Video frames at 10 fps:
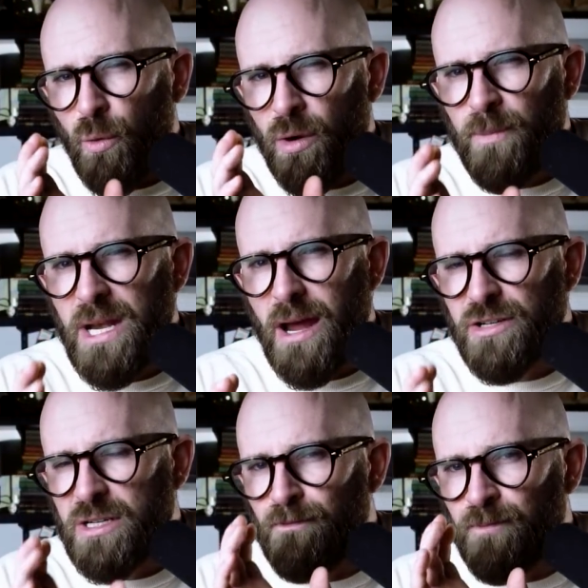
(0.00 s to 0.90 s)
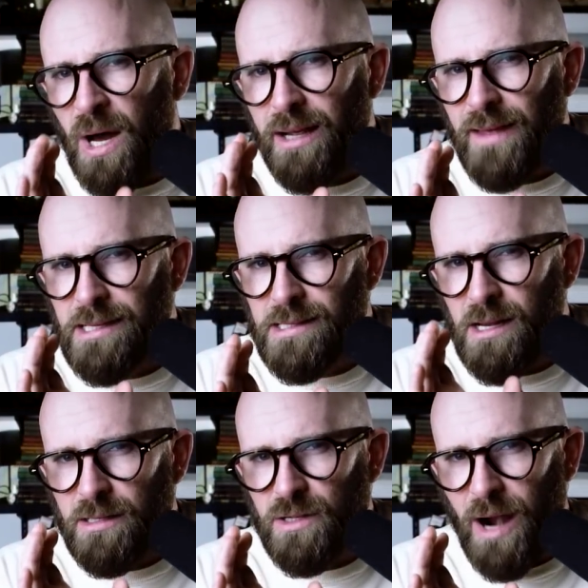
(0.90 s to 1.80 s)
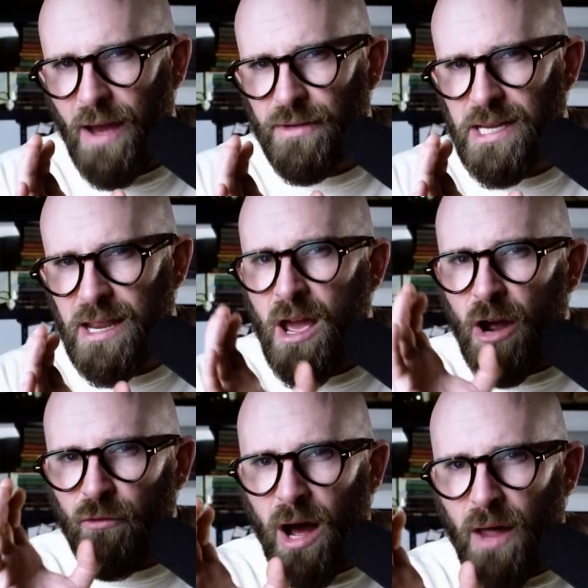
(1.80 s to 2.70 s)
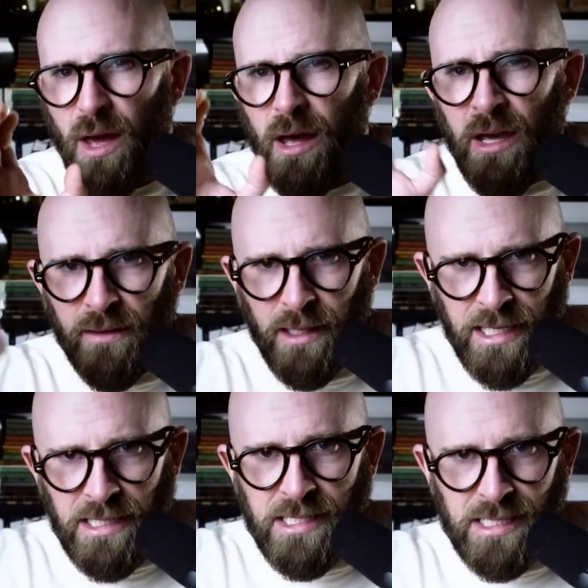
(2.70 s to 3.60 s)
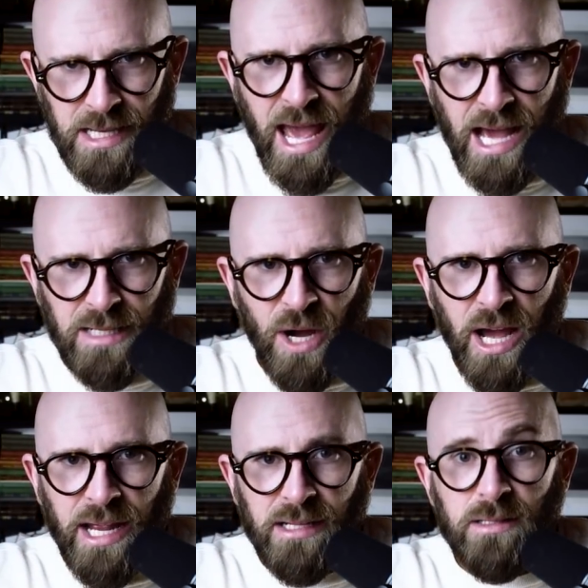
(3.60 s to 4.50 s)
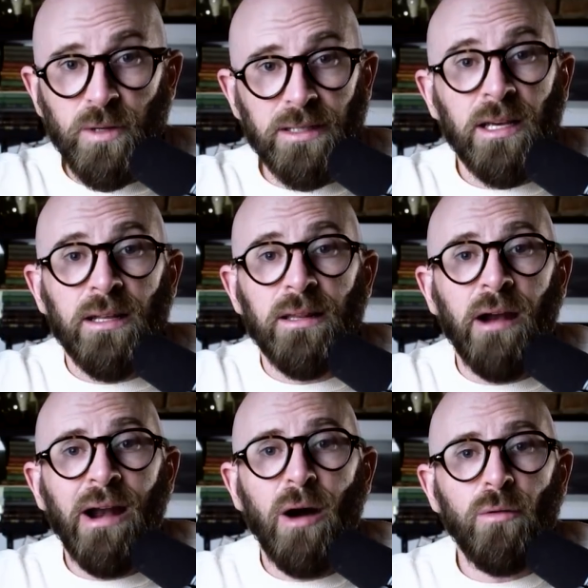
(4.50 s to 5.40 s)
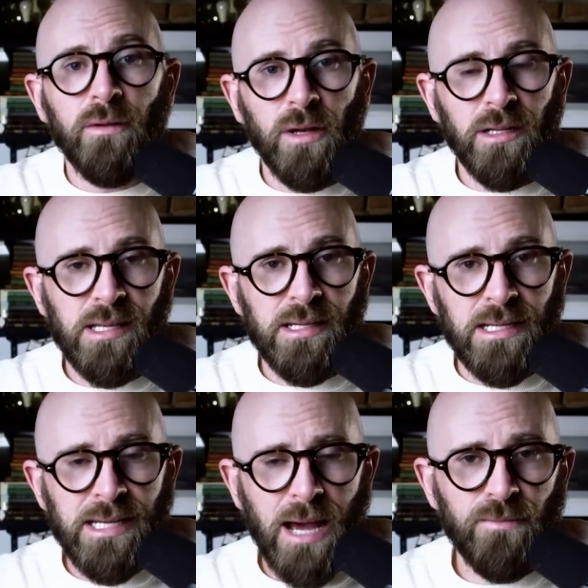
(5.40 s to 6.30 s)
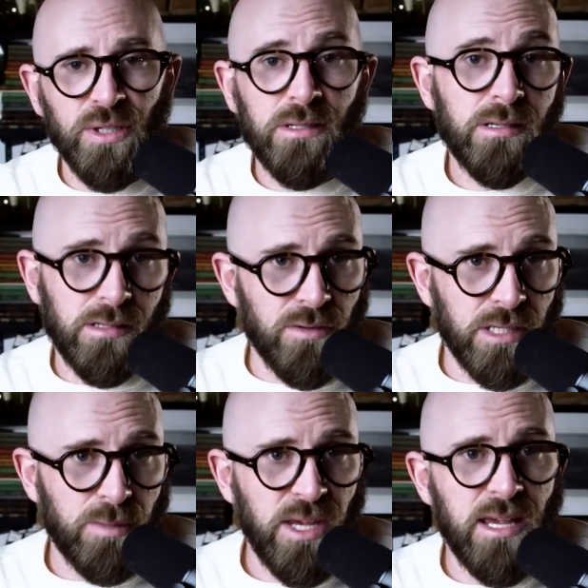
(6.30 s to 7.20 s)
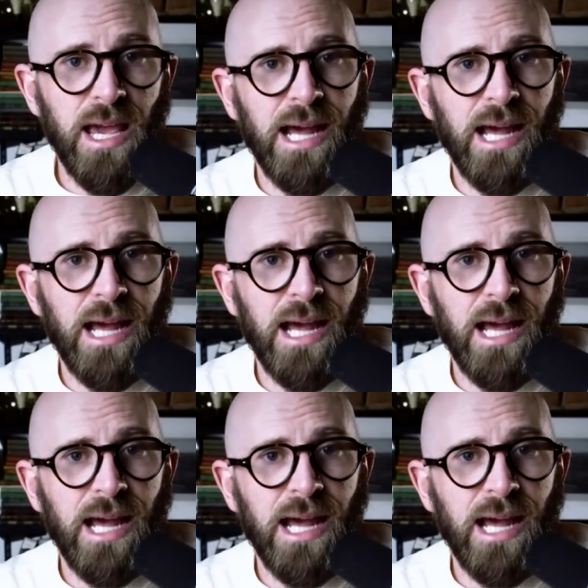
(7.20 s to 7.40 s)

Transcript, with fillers: would be nudged by that star's gravity rather than ensnared by it, with their outward velocity dampened, so to speak,